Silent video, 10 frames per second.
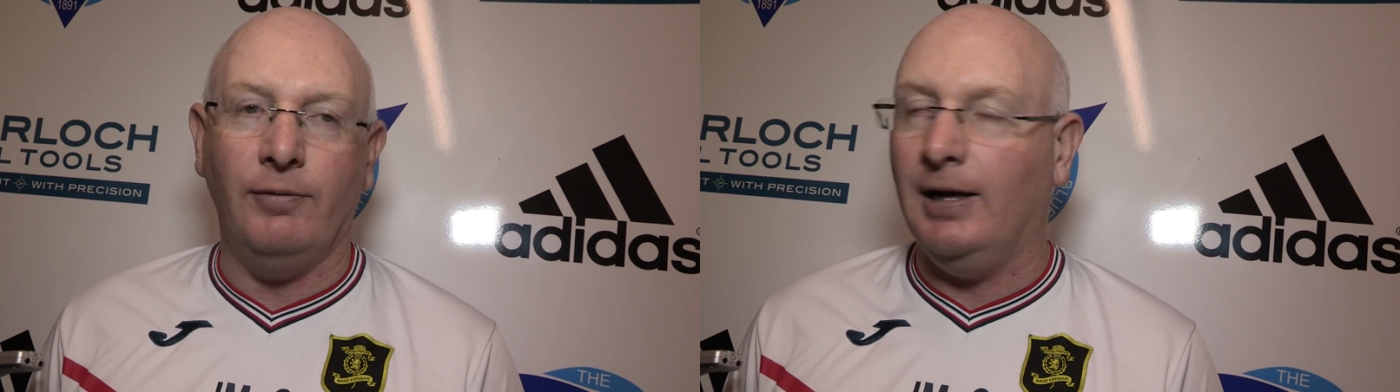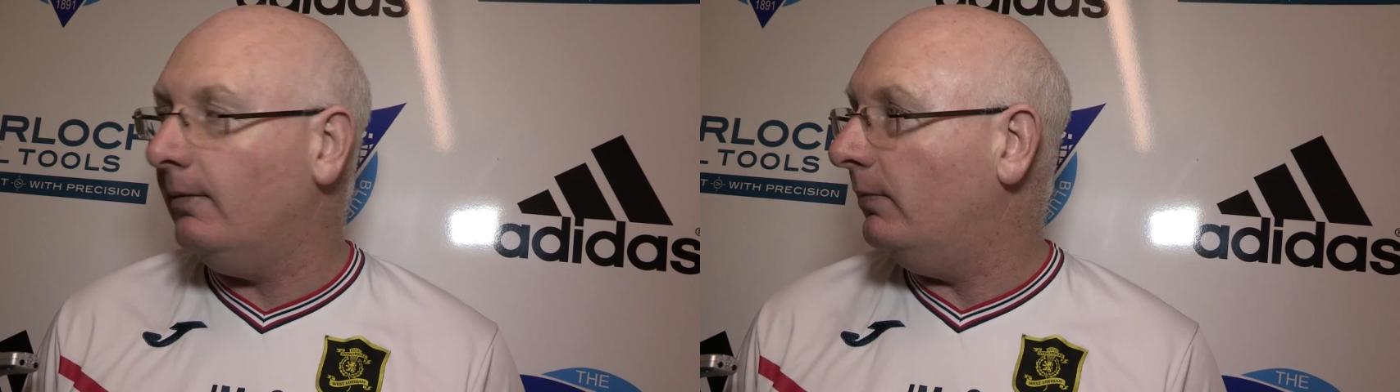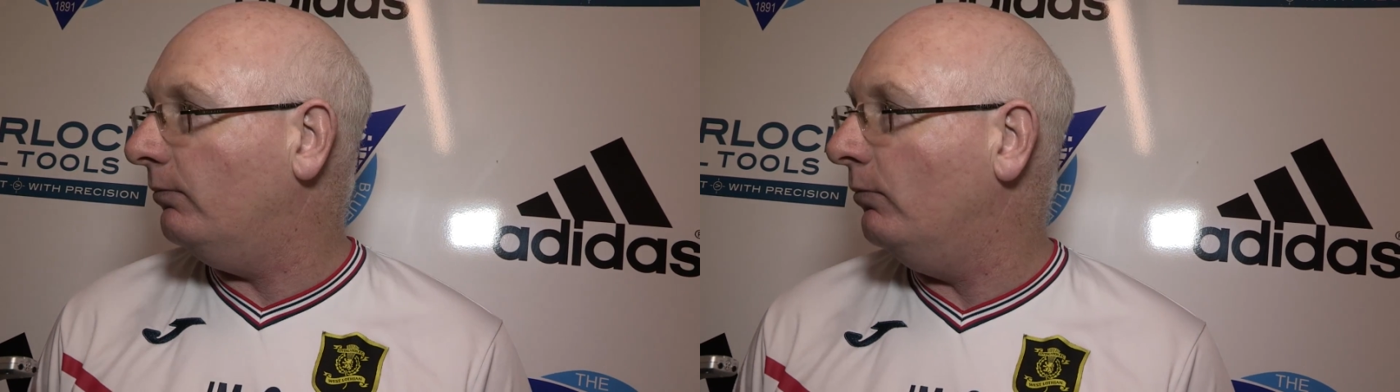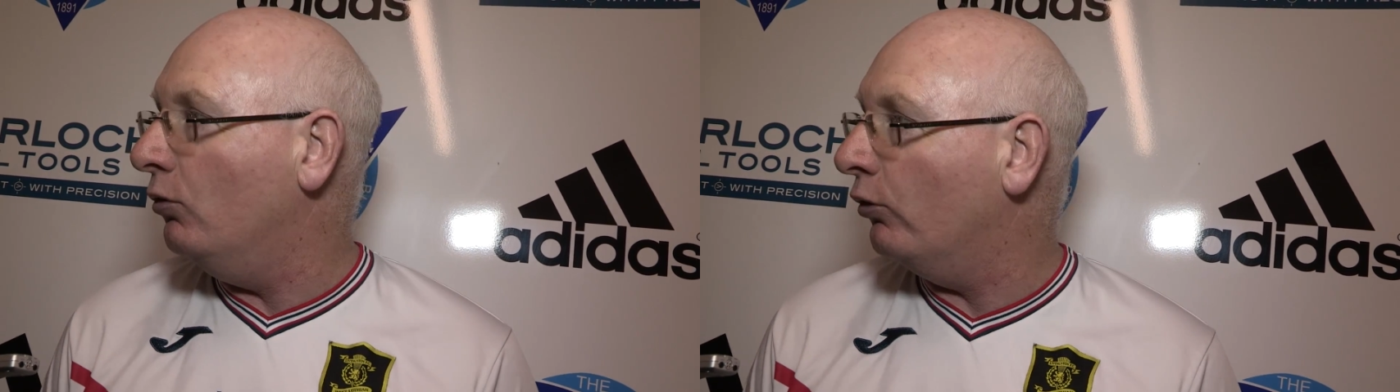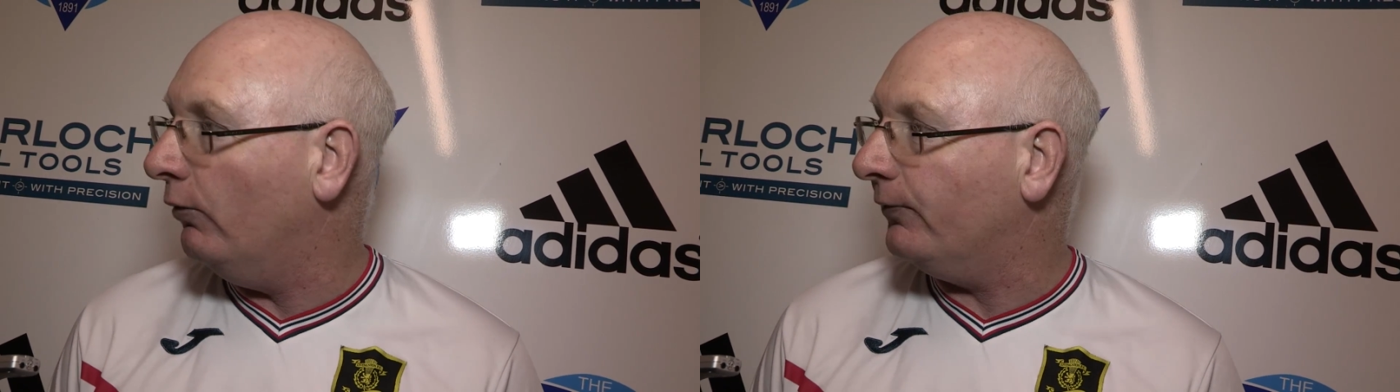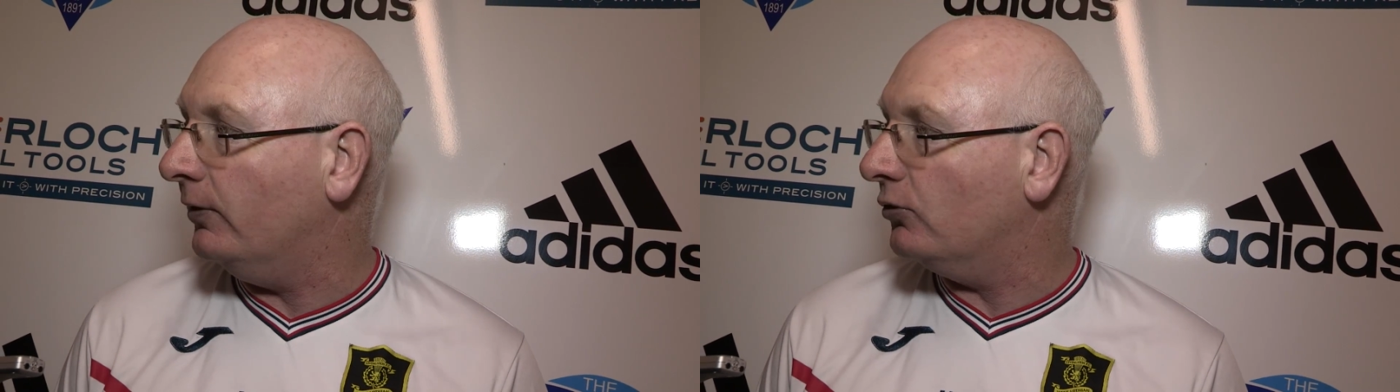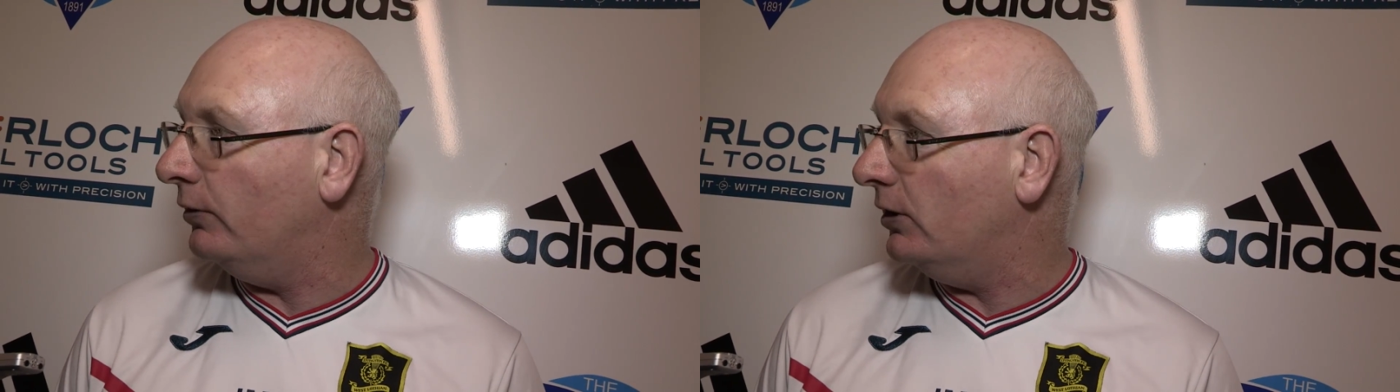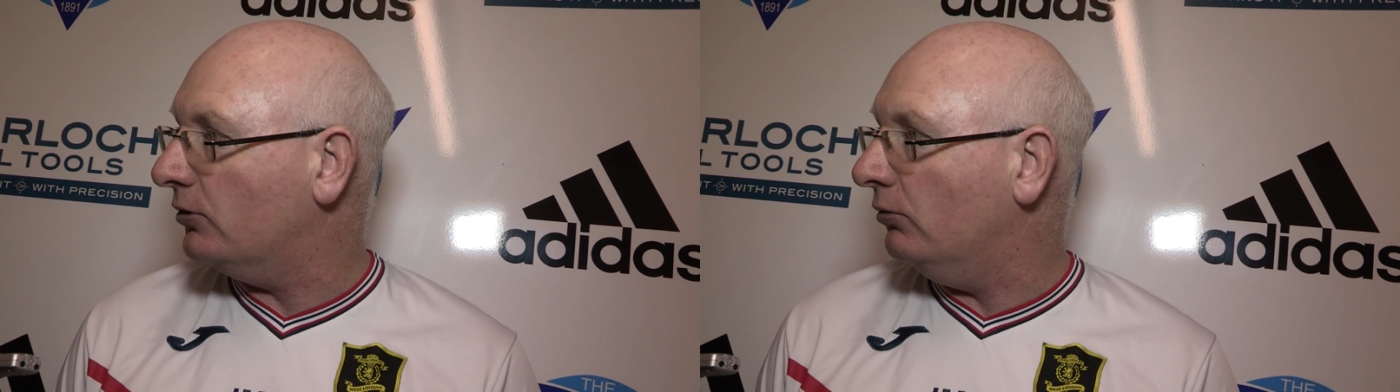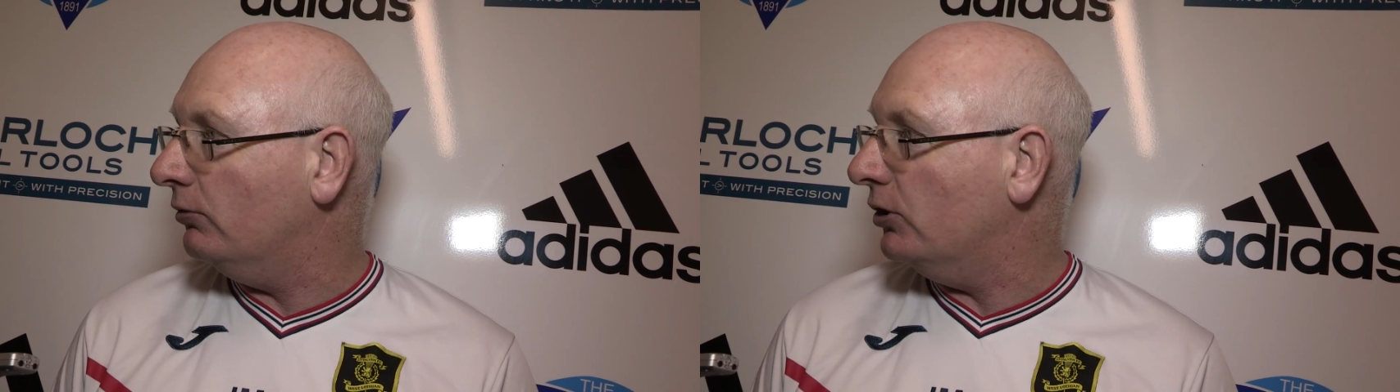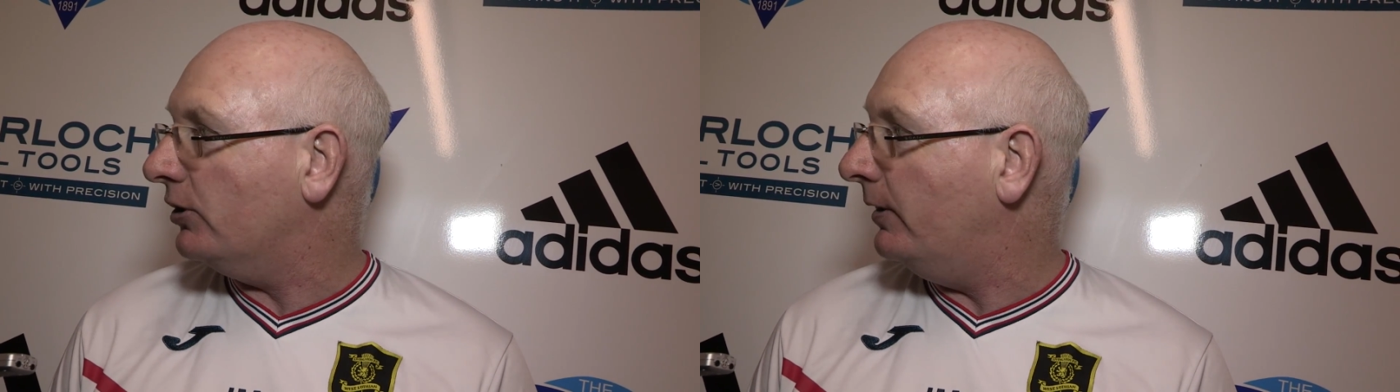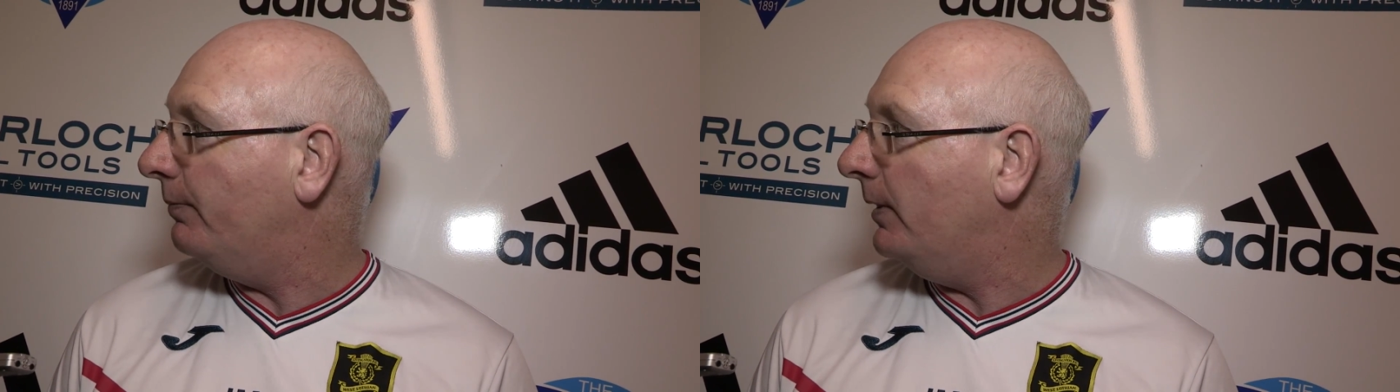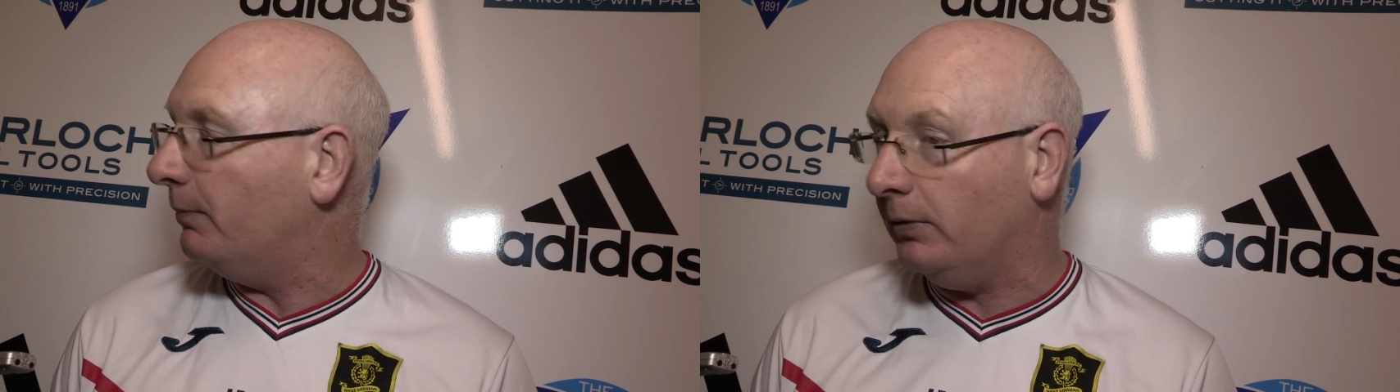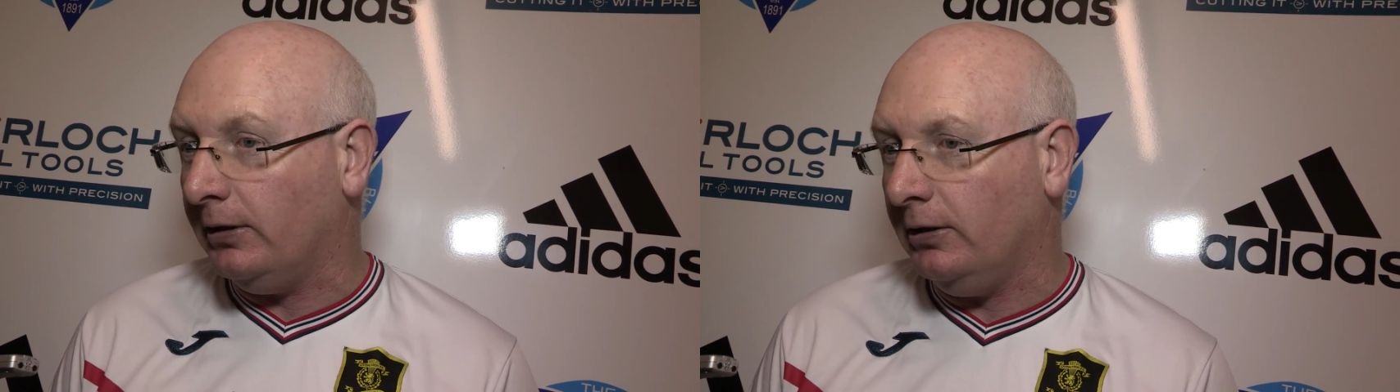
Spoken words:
that more often, so that he's not just an impact player.